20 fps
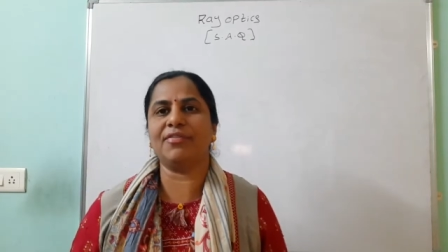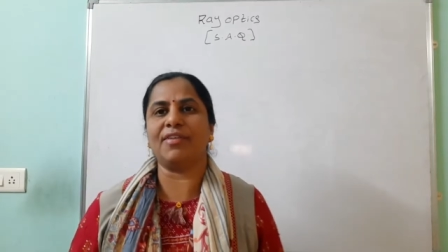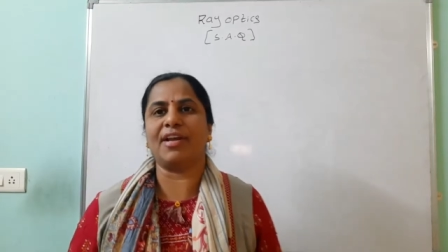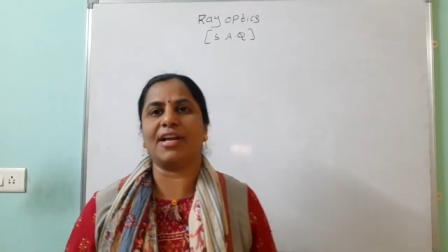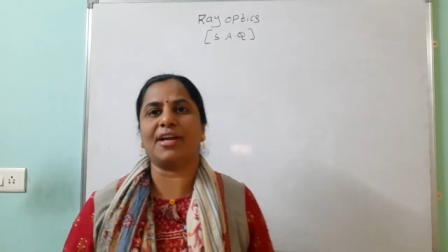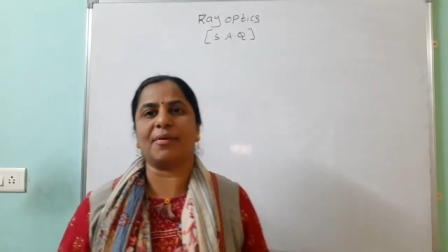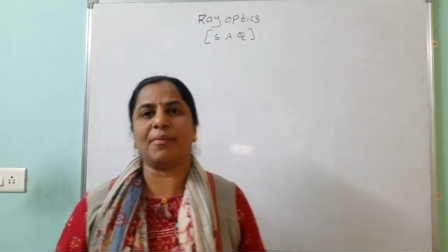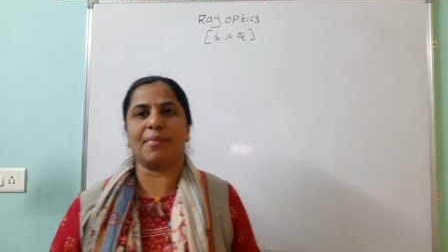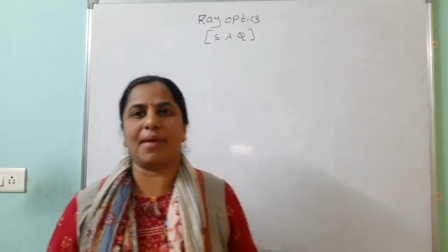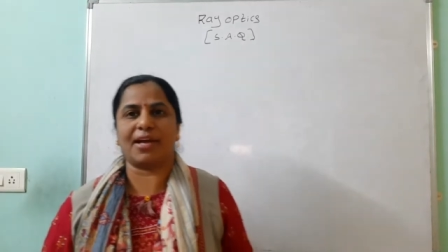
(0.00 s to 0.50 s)

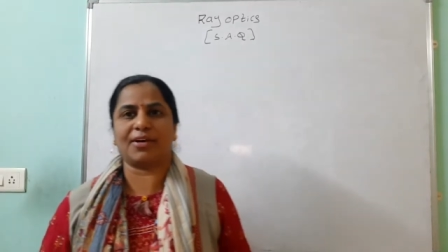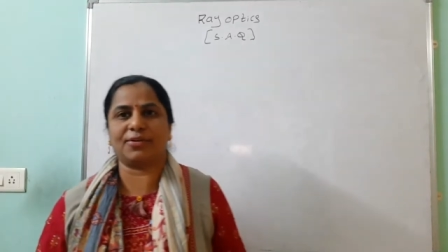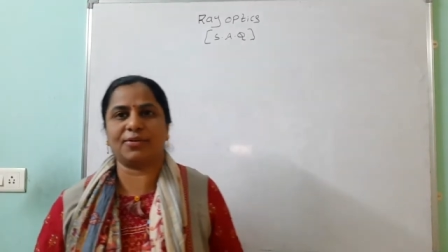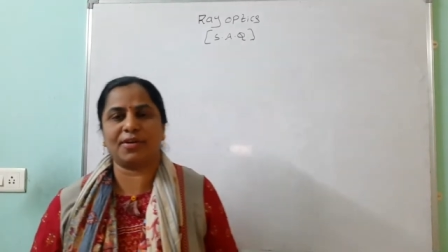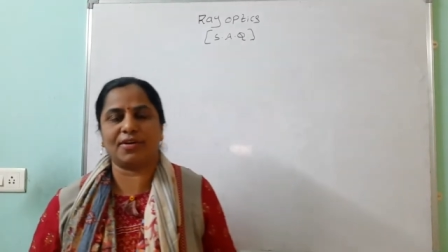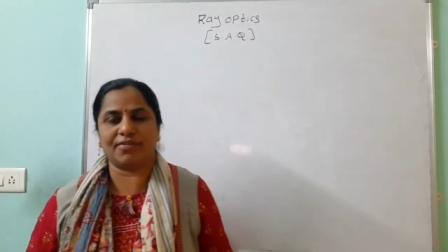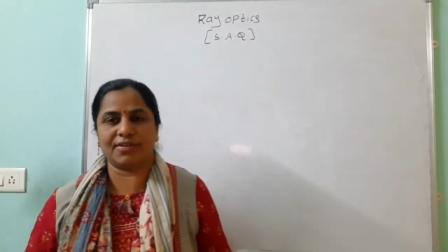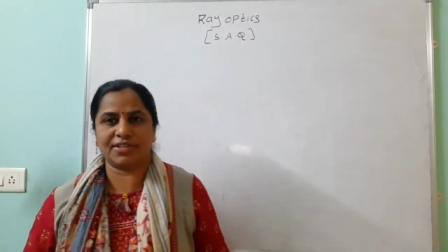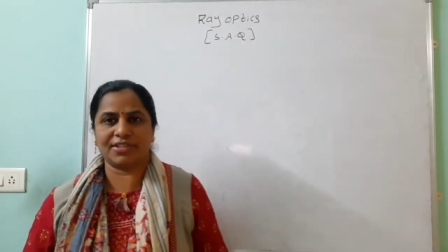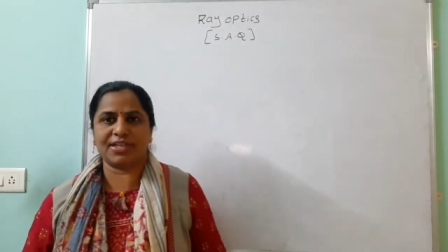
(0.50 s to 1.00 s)
welcome back to
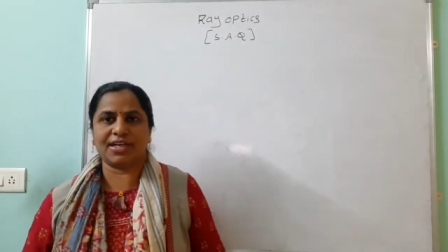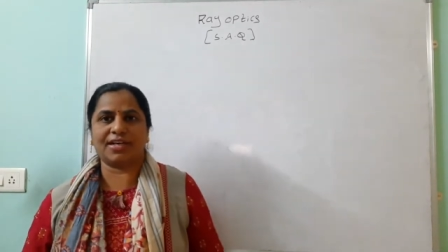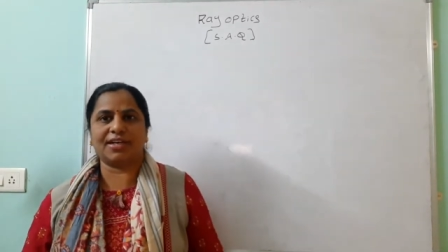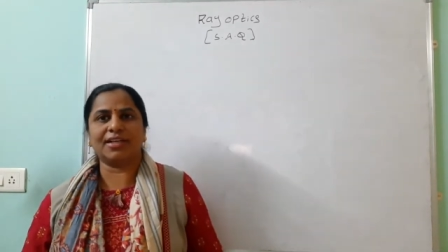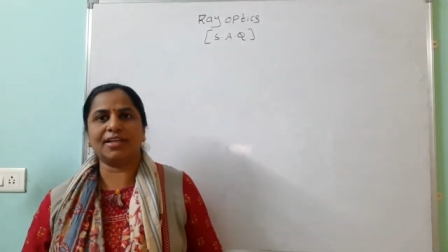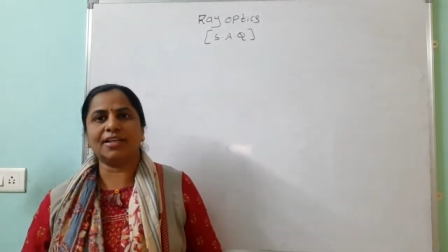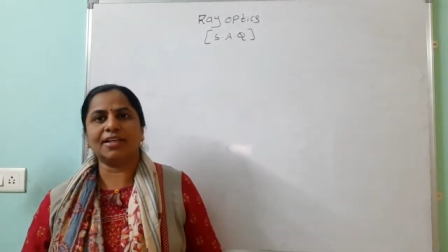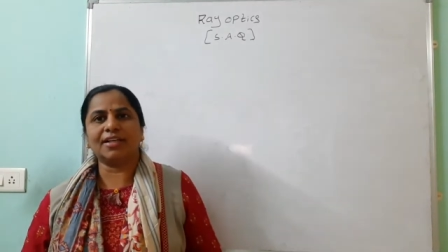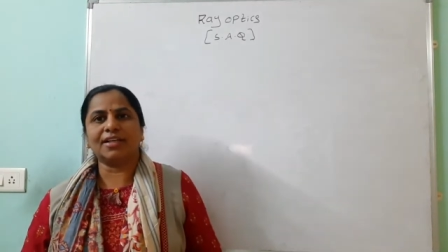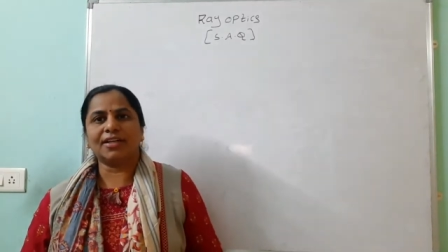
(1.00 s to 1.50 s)
our
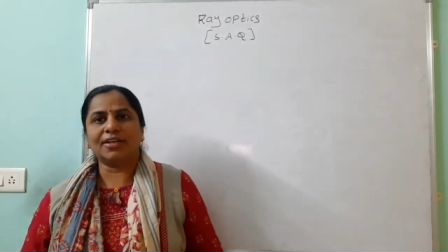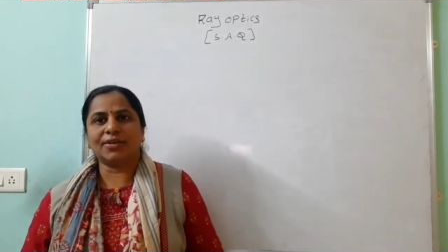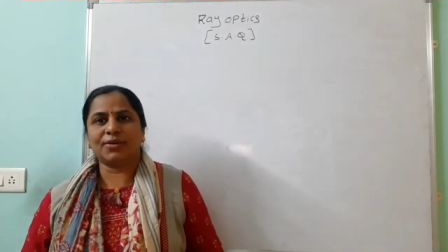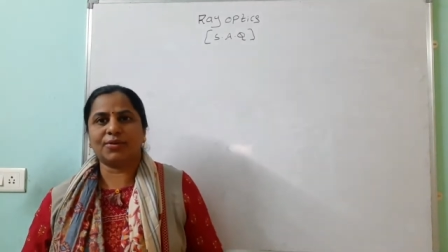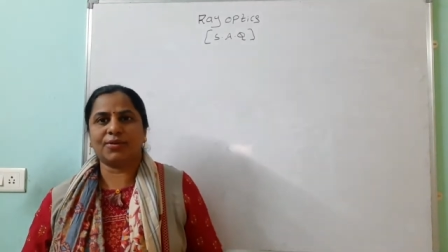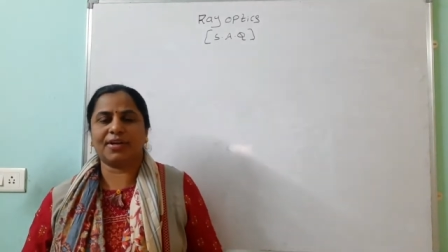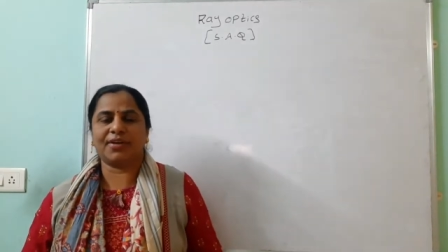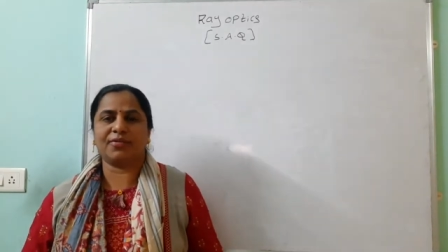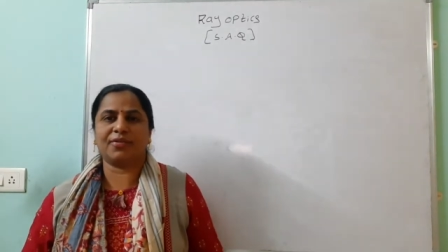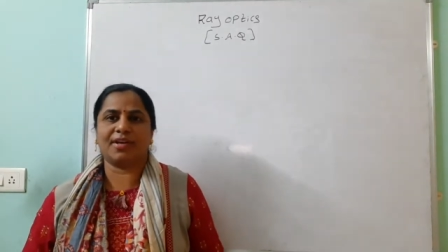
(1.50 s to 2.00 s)
channel.
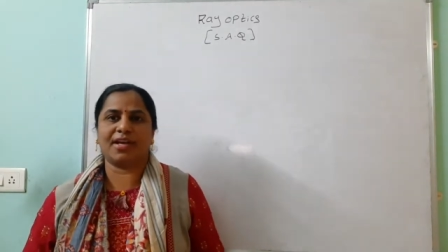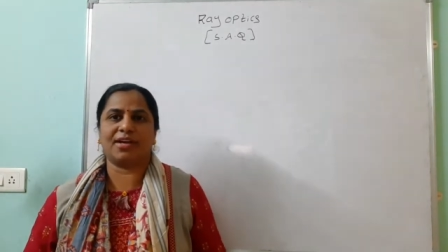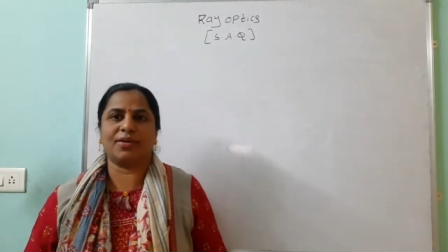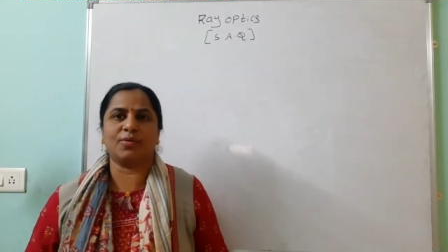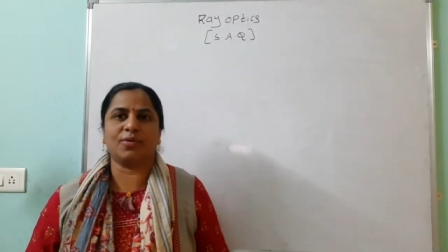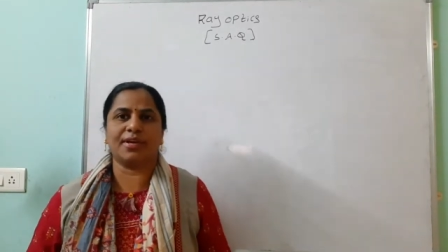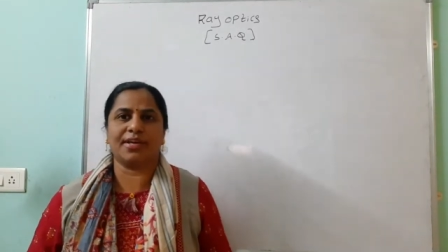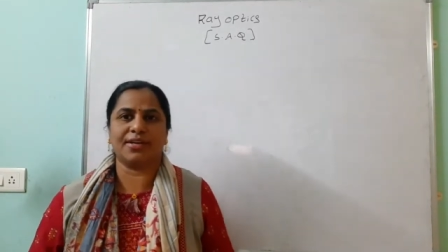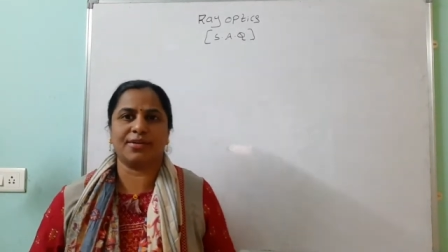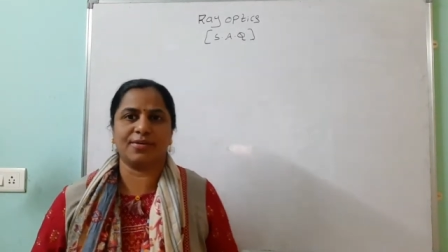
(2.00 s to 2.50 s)
Today we are
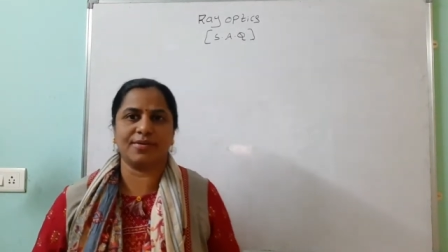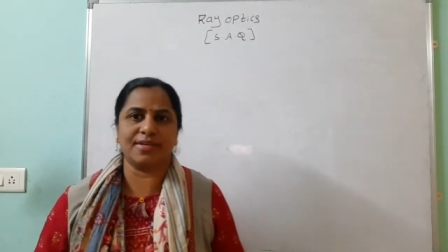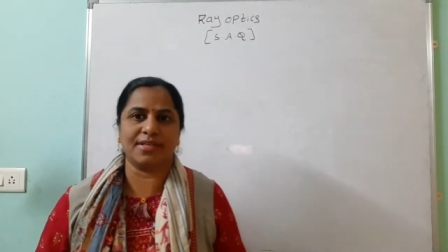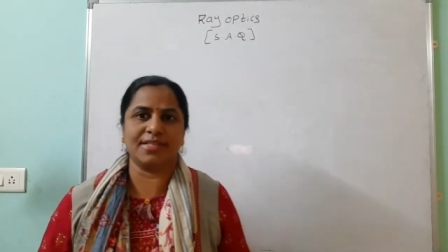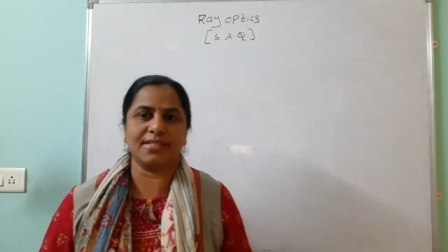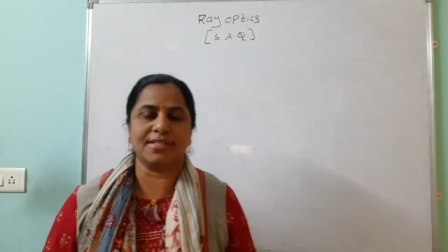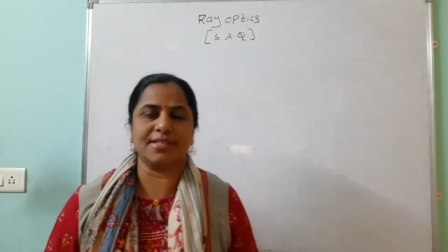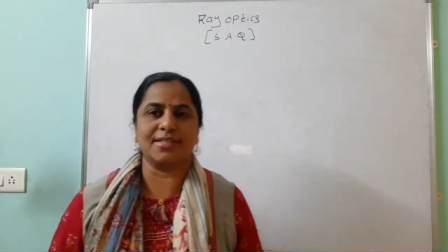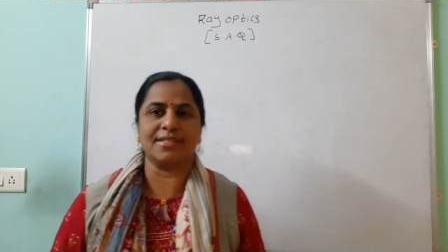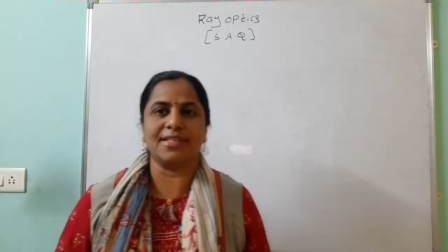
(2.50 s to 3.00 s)
going to
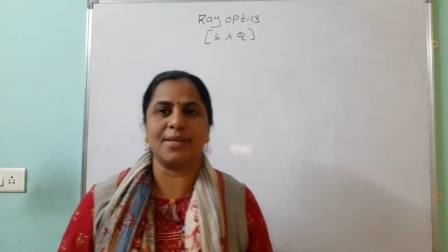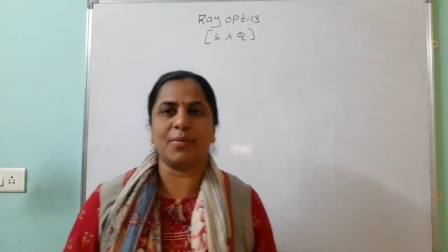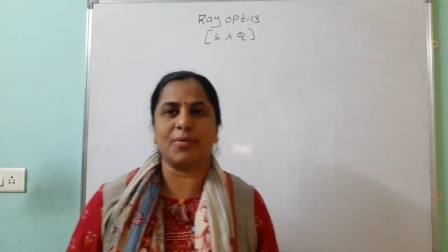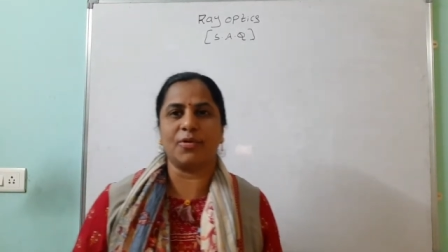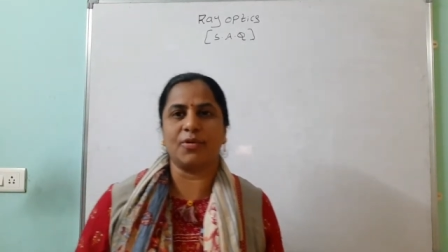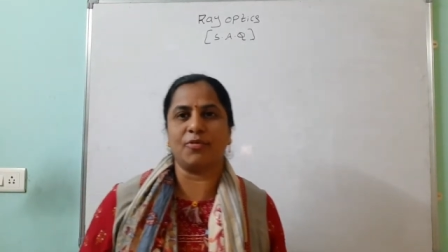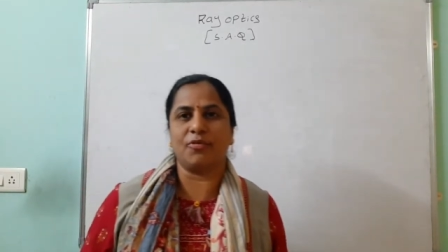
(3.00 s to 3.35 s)
discuss about